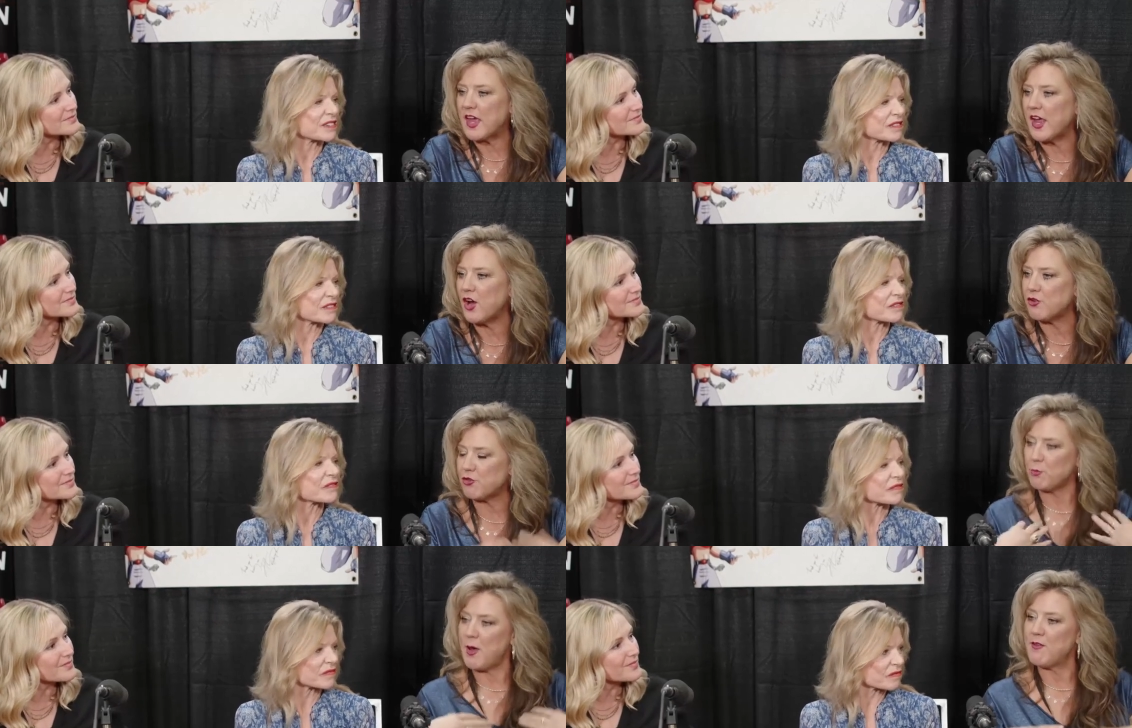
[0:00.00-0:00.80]
Speaker 1: that character
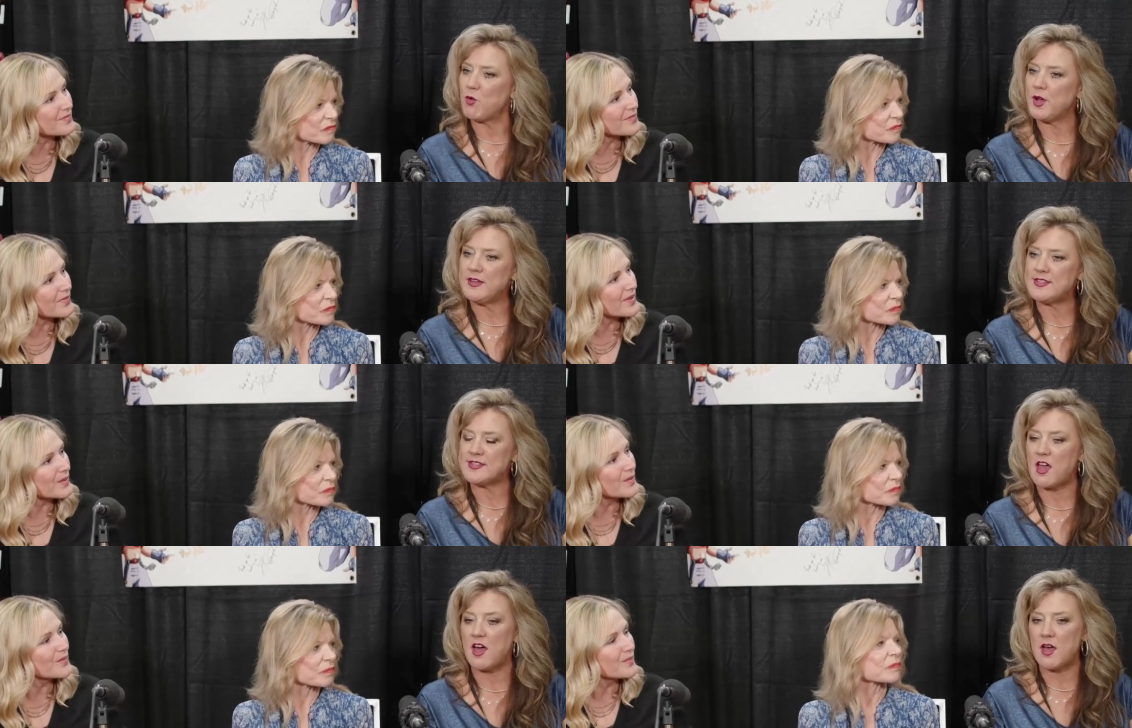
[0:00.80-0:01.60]
through my
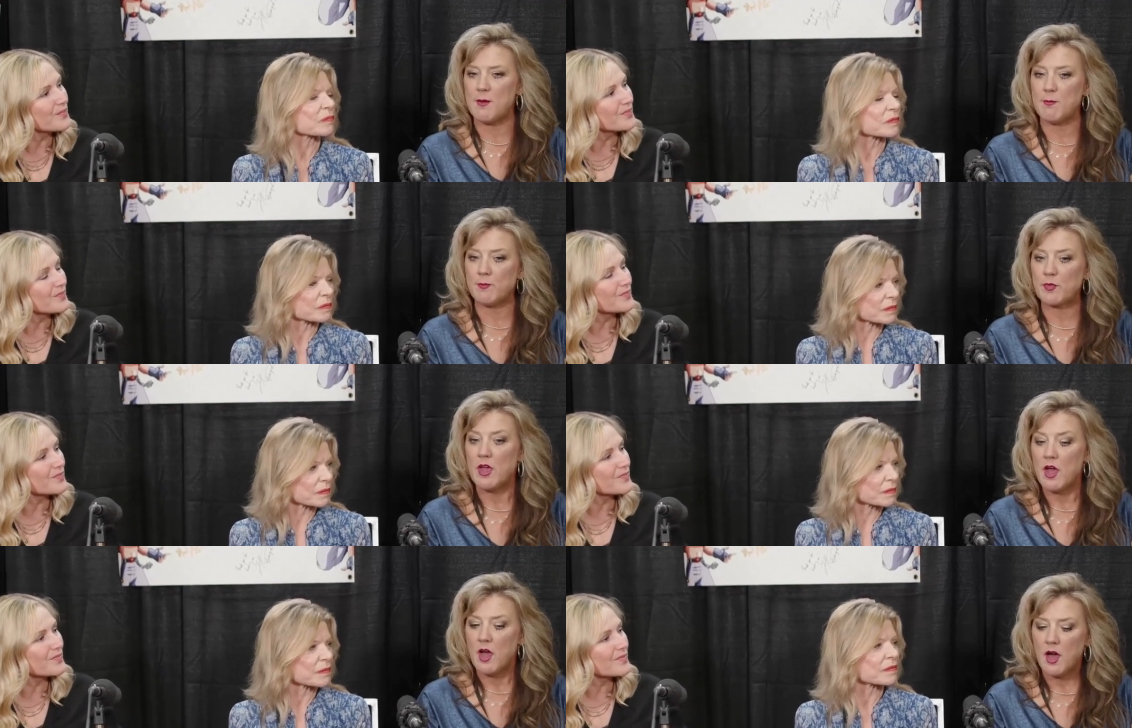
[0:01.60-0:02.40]
voice. Um,
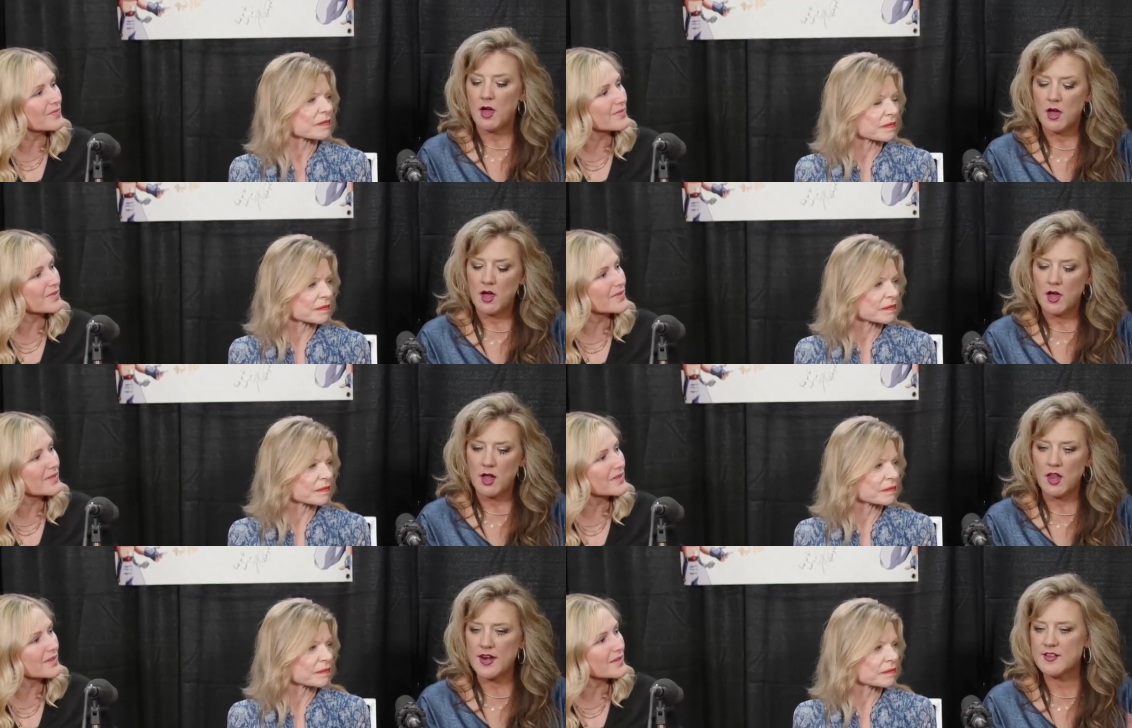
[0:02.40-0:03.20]

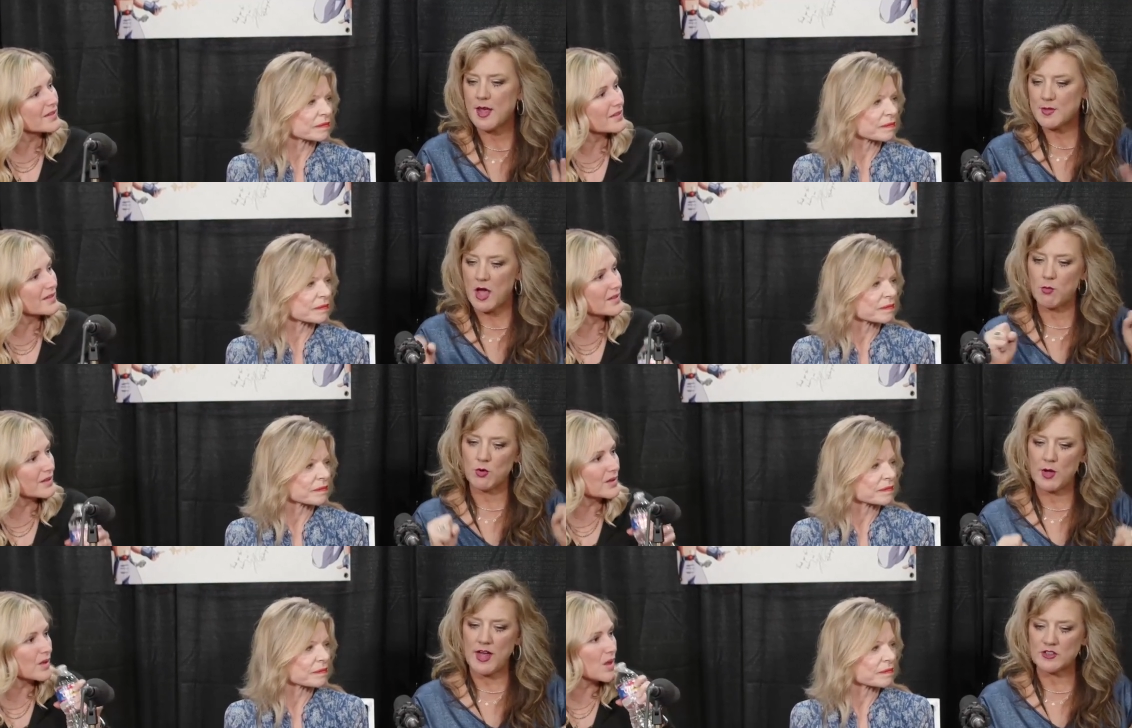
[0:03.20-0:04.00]
a lot of times I
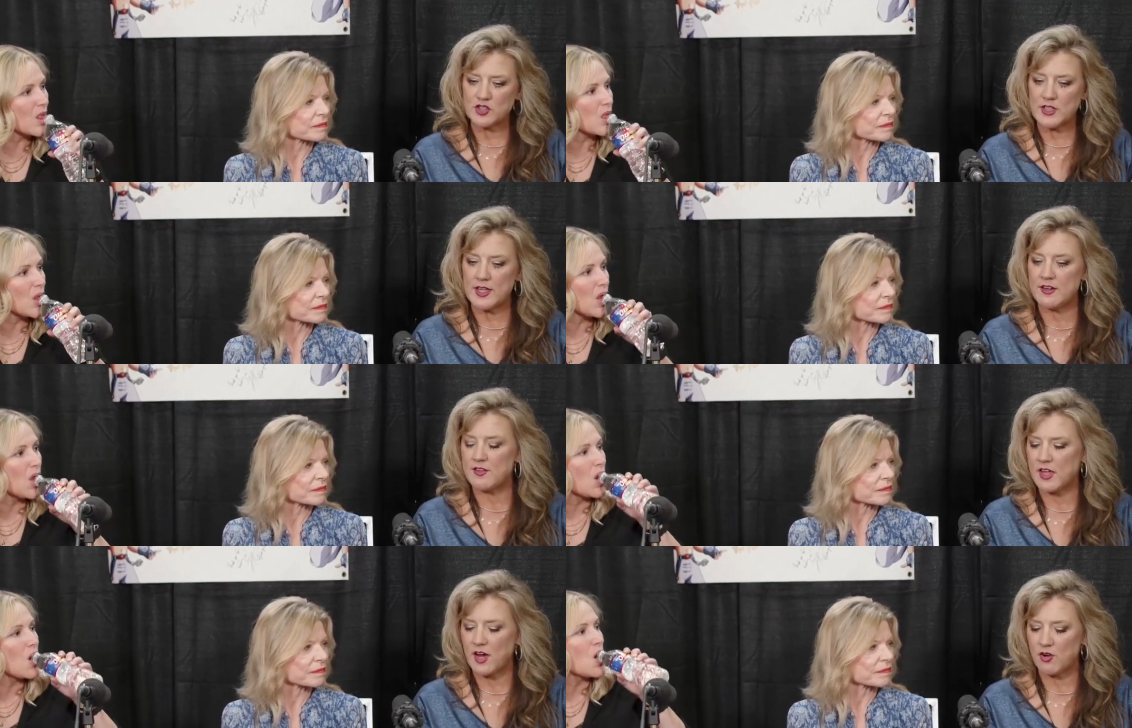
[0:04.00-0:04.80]
will actually get into
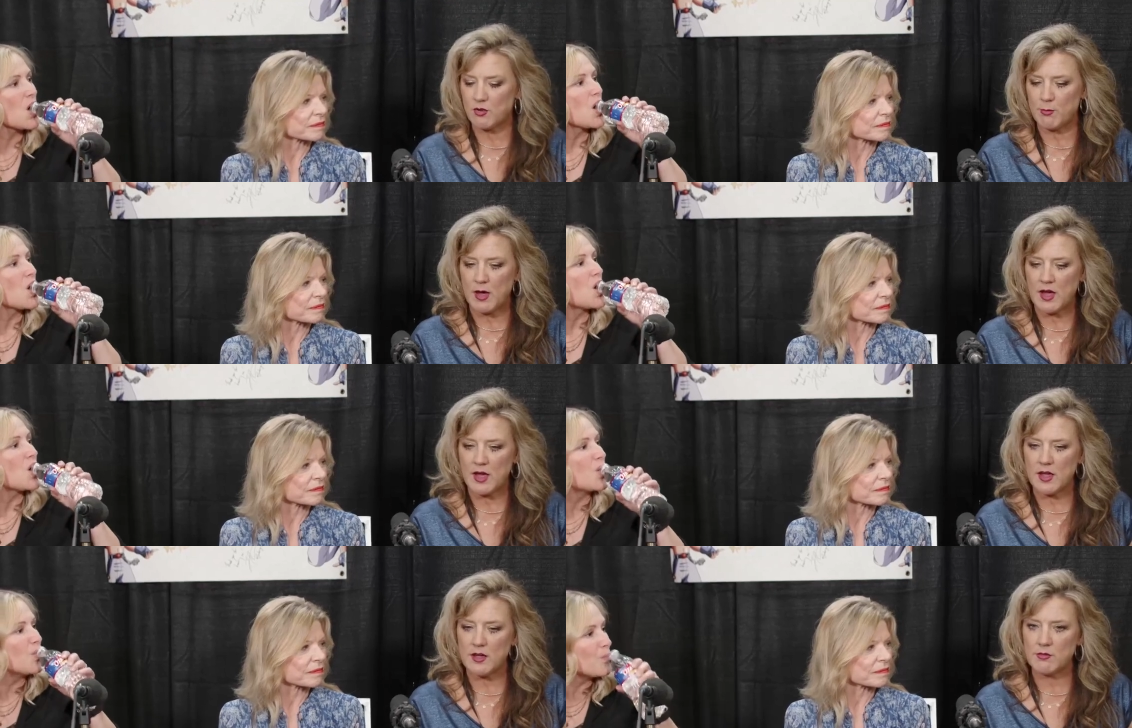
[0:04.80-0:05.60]
the character
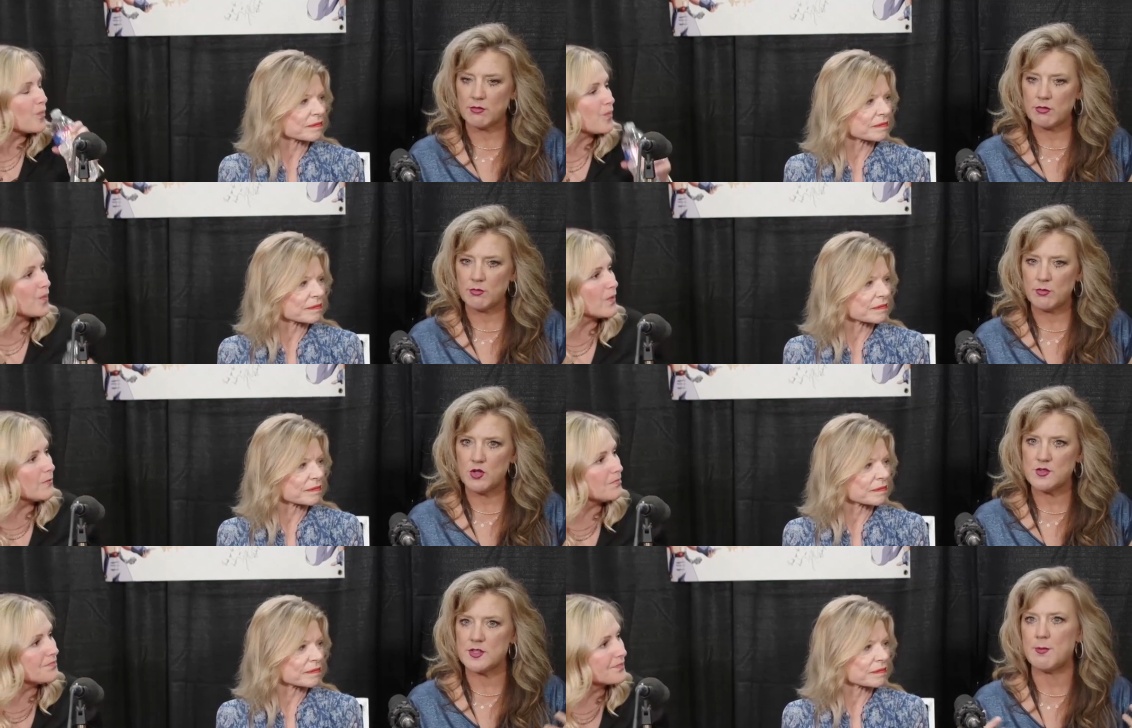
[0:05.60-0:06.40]
by
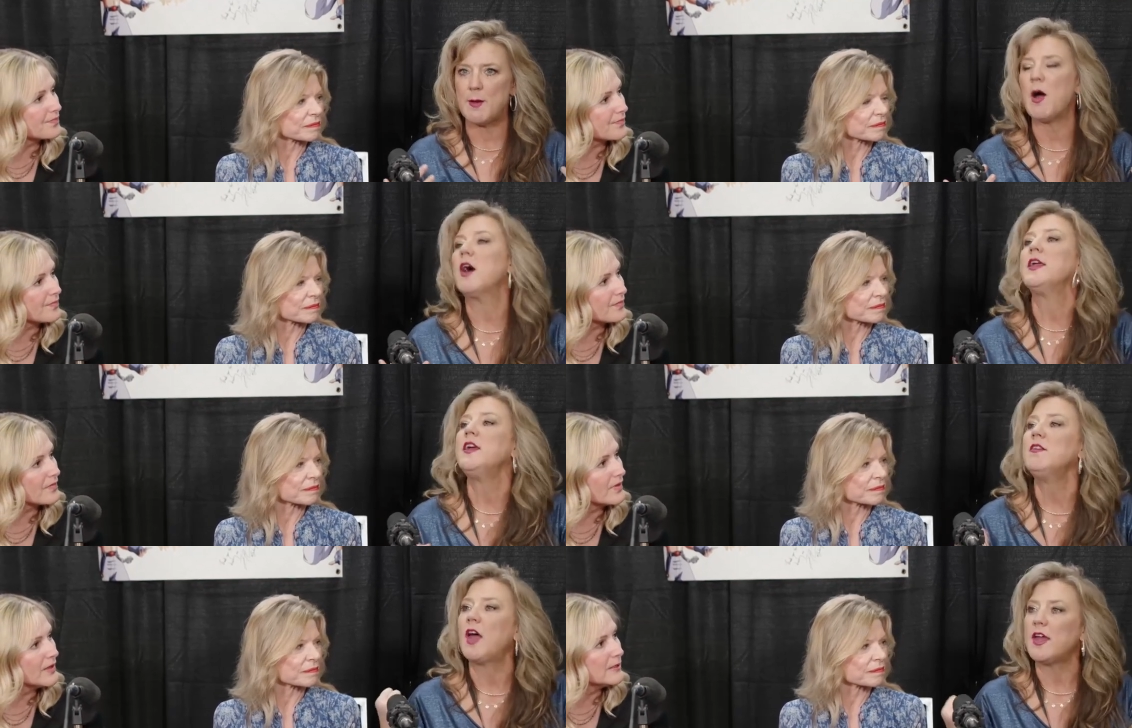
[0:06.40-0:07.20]
using my body,
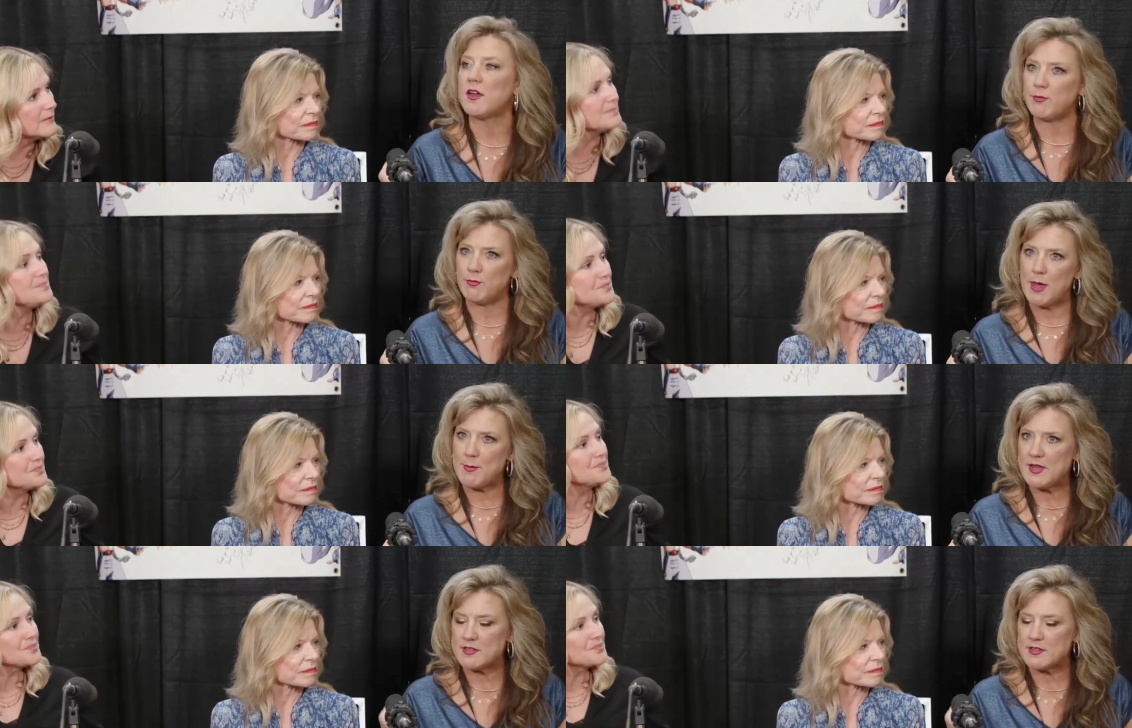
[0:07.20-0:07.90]
like mm. maybe